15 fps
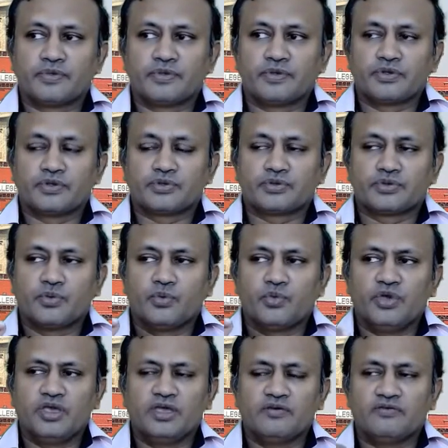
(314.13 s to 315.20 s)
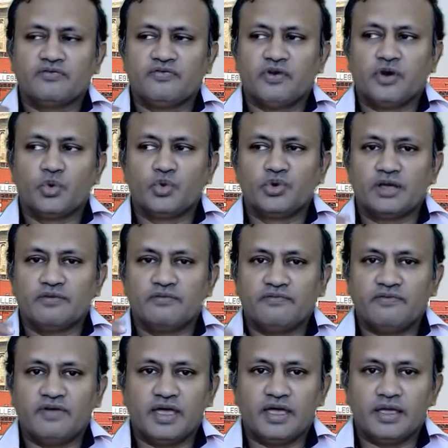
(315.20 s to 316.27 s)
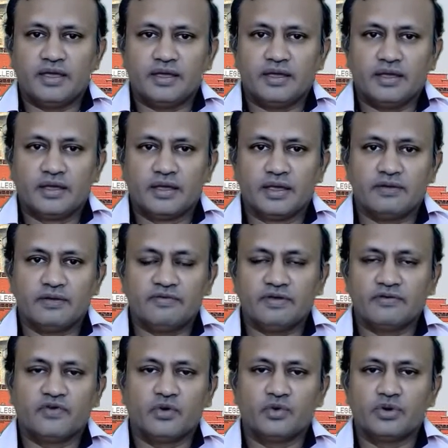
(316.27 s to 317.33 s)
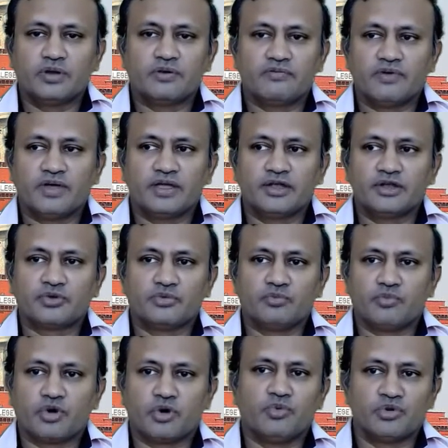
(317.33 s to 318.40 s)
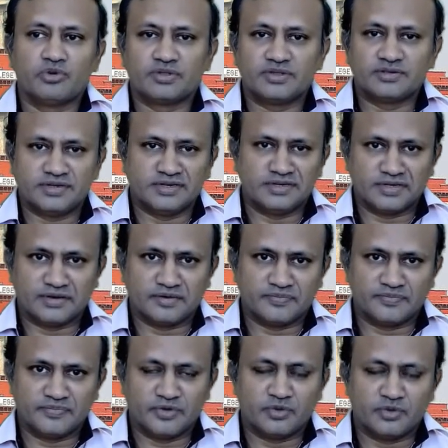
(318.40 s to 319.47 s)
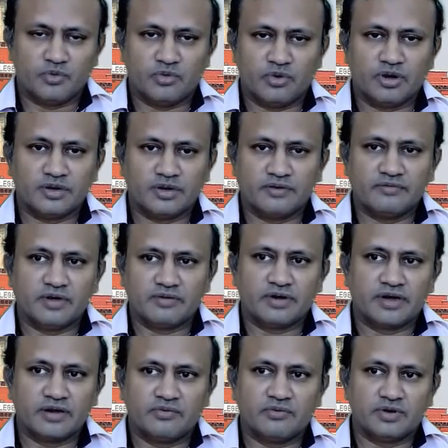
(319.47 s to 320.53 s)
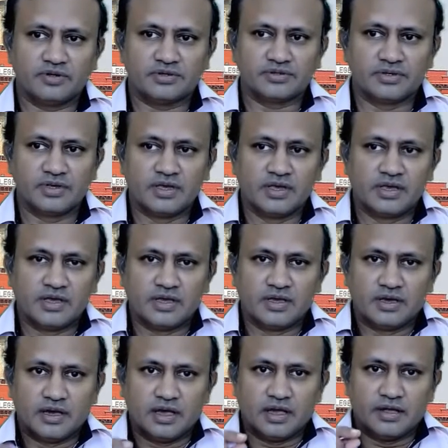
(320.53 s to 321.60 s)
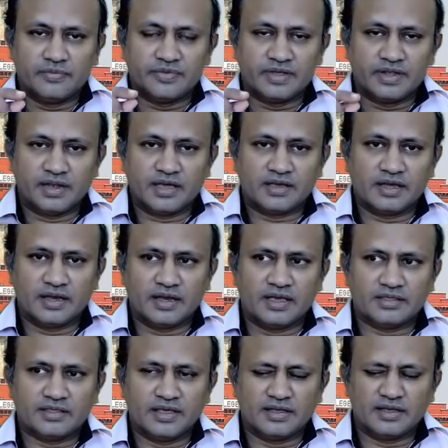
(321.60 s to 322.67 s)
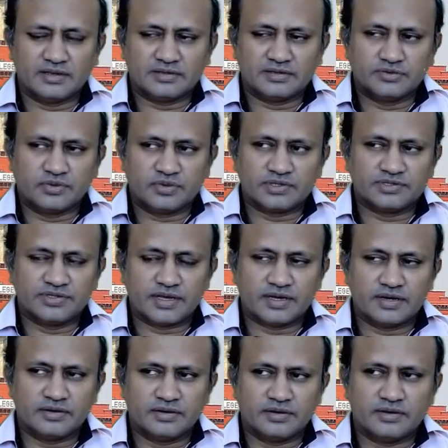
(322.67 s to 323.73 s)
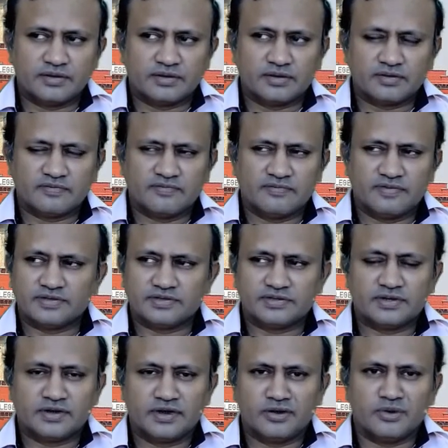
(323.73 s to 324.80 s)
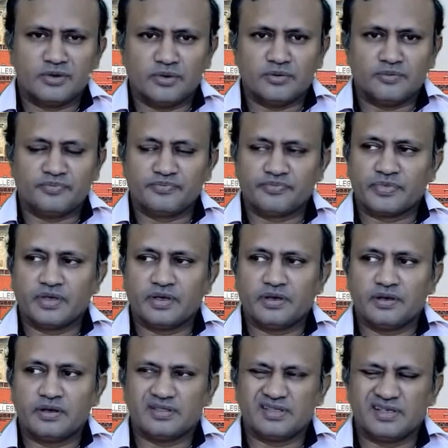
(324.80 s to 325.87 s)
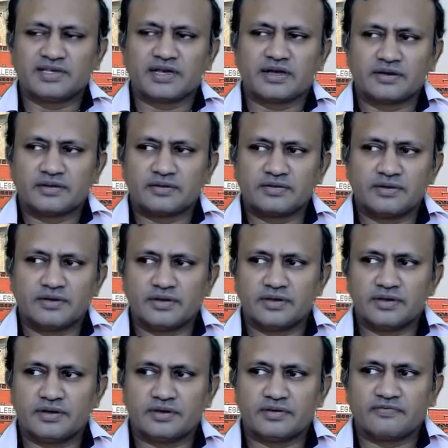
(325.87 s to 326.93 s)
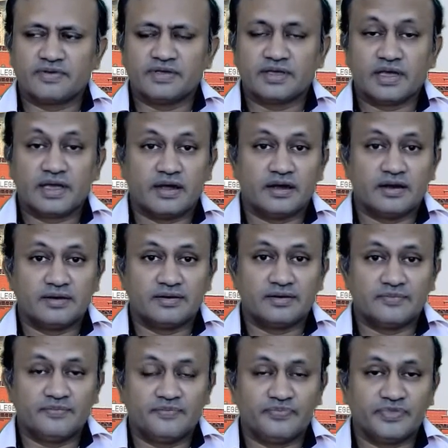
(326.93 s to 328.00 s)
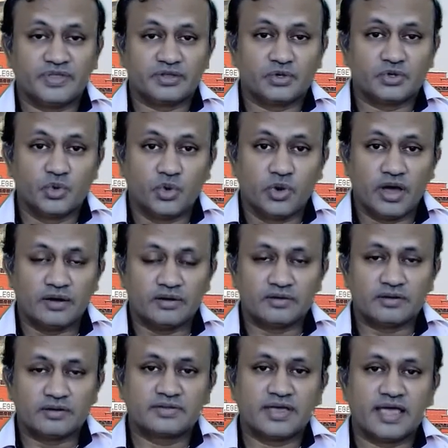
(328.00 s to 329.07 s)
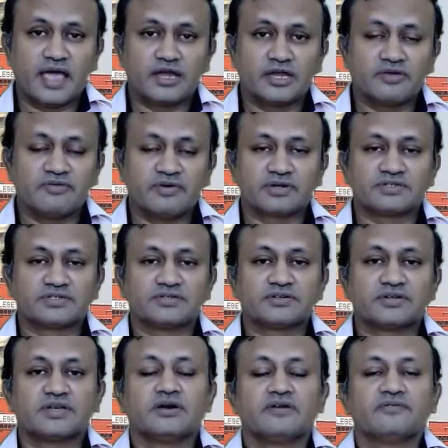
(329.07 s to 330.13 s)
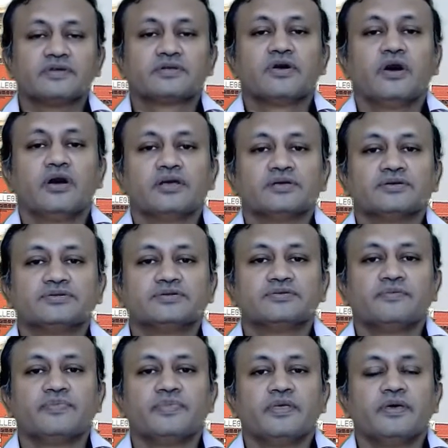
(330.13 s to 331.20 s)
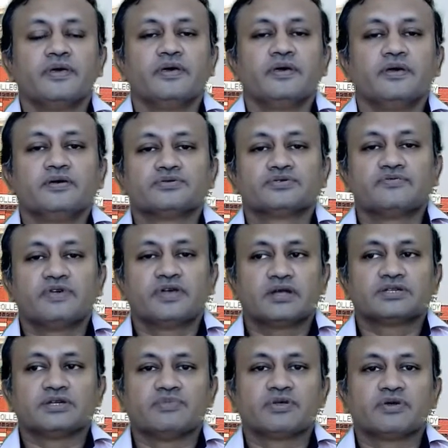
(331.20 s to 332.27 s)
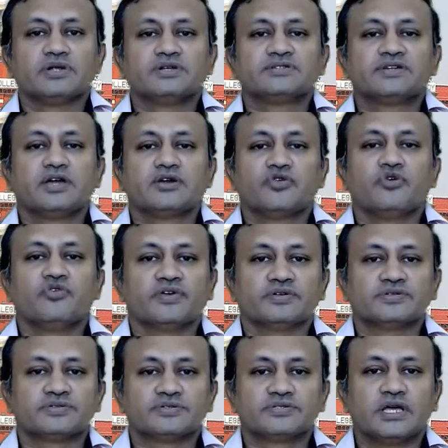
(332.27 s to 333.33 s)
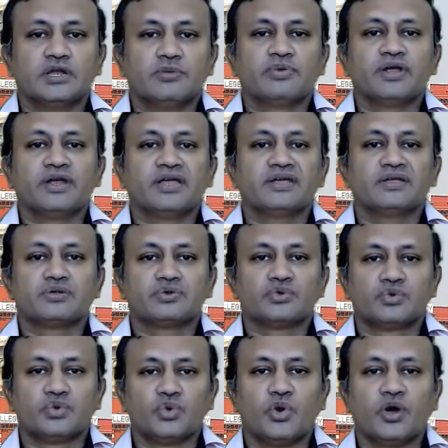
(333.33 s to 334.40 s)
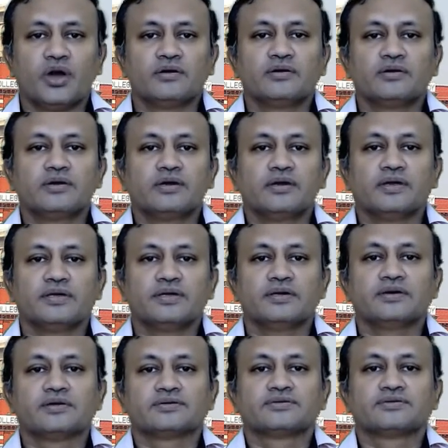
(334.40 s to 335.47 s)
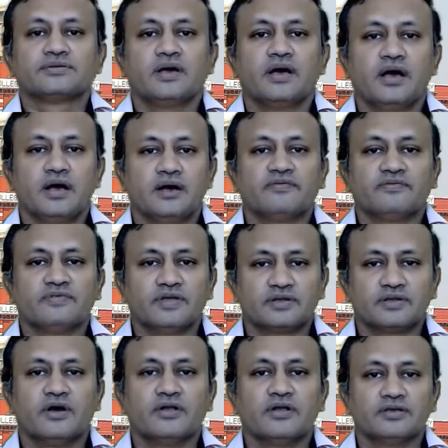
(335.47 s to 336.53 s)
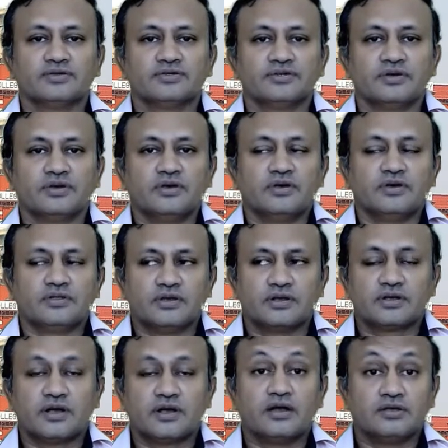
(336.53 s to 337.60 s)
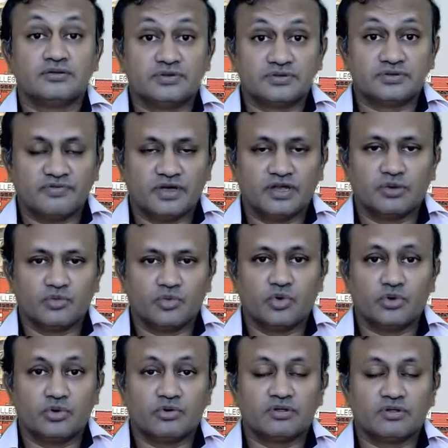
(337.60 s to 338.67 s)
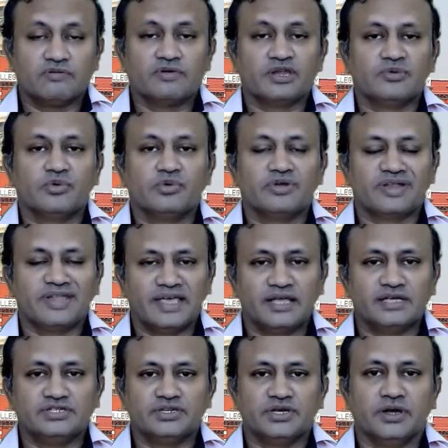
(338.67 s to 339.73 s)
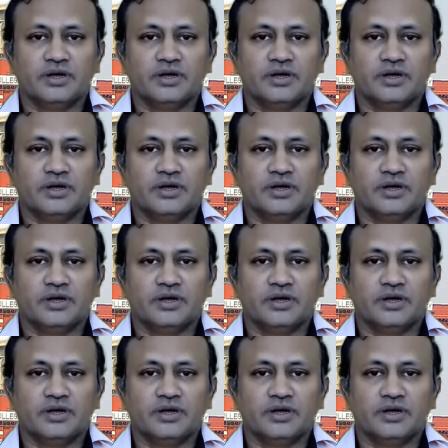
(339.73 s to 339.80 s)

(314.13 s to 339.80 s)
So we found a way to promote the center. You know, what we did was, Luckily, I think it's during second year or first year, I don't know. I think second year, third year, we had the 200th anniversary of the college. So we had something called TechOfest, celebrating 200 years of the college. That college is very old, one of the very old in Asia.